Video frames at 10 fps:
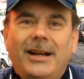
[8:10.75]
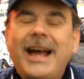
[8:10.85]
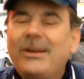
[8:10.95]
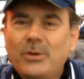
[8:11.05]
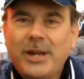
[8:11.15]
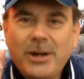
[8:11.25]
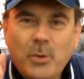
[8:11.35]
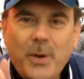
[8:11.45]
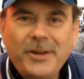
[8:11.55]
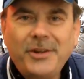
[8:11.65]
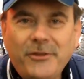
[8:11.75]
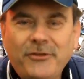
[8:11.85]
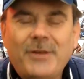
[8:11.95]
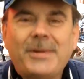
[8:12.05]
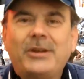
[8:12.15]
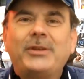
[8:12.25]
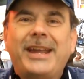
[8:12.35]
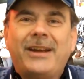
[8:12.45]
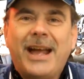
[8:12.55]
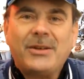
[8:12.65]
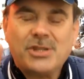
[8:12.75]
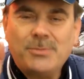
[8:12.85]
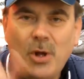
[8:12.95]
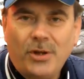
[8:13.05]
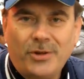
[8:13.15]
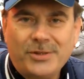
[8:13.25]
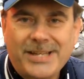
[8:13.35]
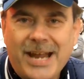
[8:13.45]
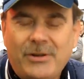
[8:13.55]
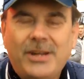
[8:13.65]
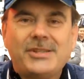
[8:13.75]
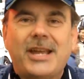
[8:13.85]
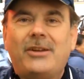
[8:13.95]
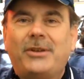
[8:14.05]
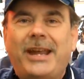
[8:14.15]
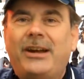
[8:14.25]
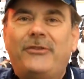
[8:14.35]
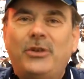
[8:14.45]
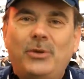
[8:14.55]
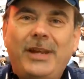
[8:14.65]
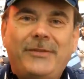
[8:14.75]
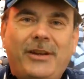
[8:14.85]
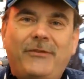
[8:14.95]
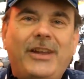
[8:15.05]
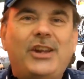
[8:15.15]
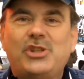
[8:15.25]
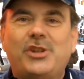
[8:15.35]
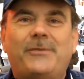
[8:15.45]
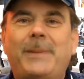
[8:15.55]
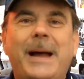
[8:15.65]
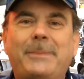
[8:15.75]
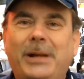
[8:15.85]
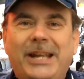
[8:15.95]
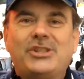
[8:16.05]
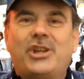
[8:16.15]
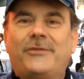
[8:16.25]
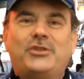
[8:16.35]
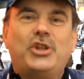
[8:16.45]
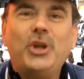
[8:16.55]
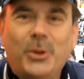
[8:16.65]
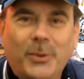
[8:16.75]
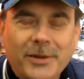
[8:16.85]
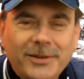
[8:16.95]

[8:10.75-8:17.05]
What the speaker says: I don't care where you're from. I don't care how small your town is. I don't care if you live in a village, a population of 2.